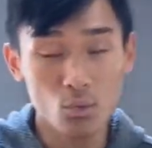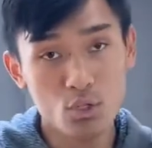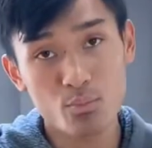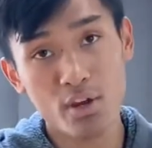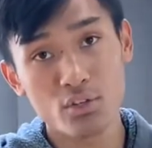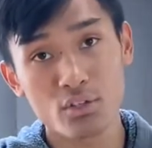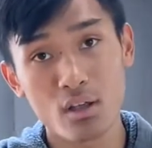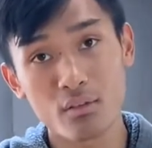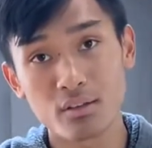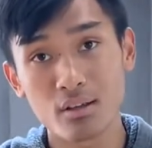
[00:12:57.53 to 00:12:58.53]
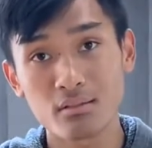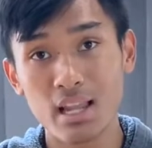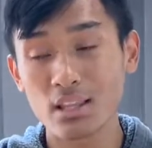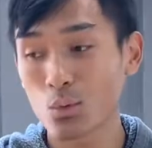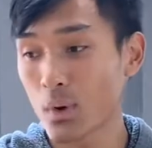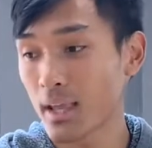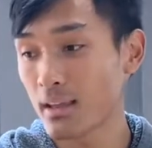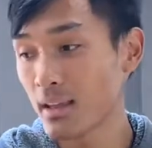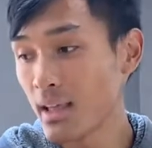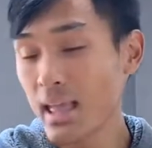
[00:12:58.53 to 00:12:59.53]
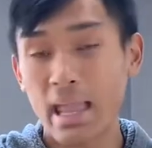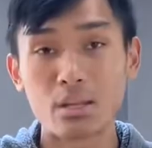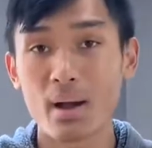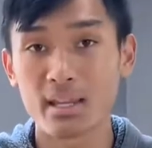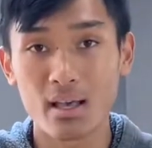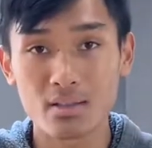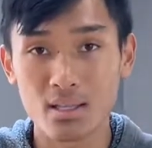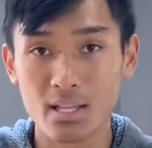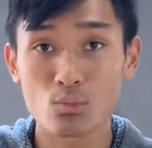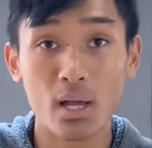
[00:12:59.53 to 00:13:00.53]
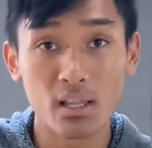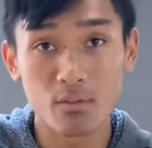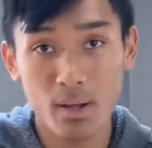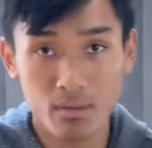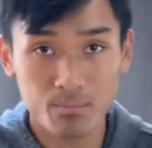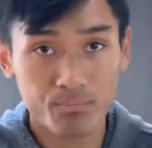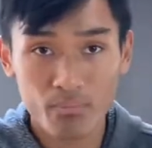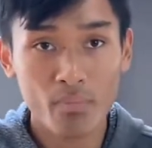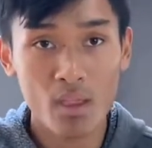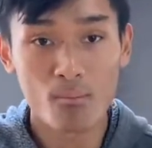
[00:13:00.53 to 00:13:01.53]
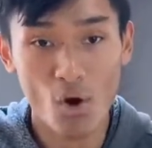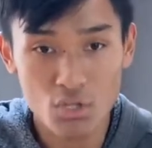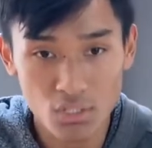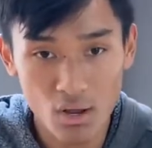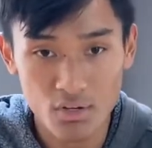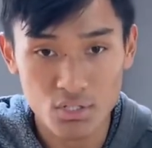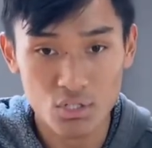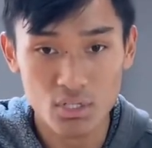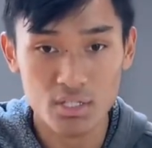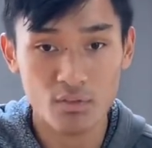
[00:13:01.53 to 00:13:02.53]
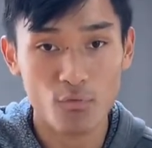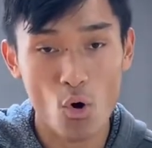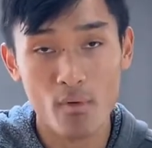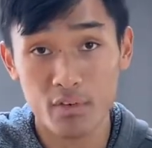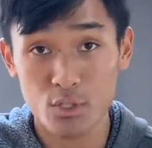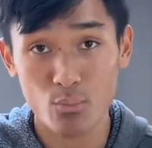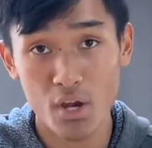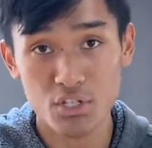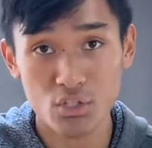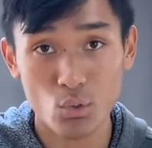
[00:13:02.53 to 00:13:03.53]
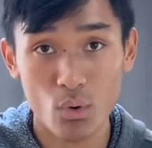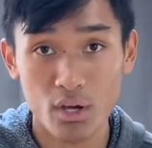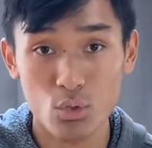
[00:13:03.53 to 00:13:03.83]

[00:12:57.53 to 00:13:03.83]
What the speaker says: express yourself, you know? Not the way anybody else does. That's what I love about martial arts. It's a form of expression to where you